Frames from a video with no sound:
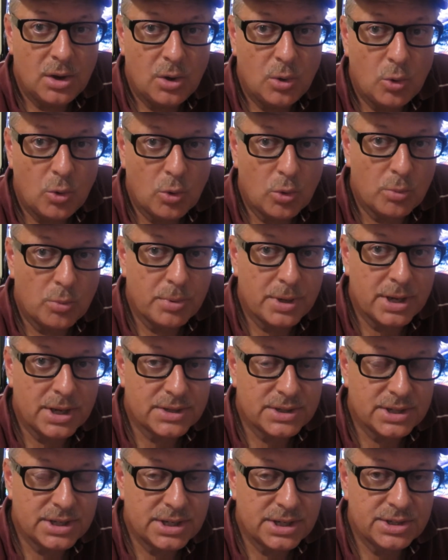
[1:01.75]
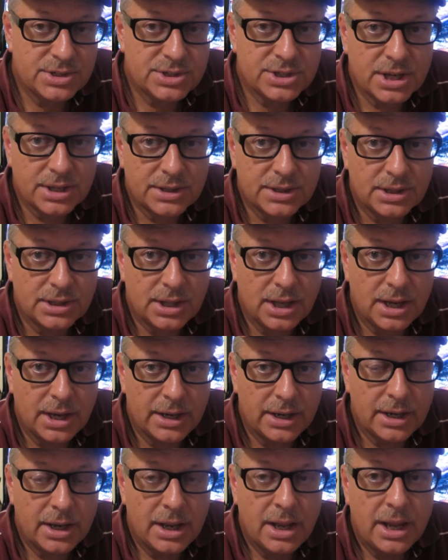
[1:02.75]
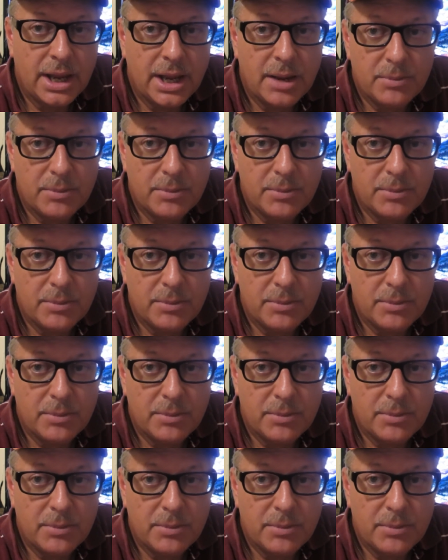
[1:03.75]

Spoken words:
or because they didn't check the line in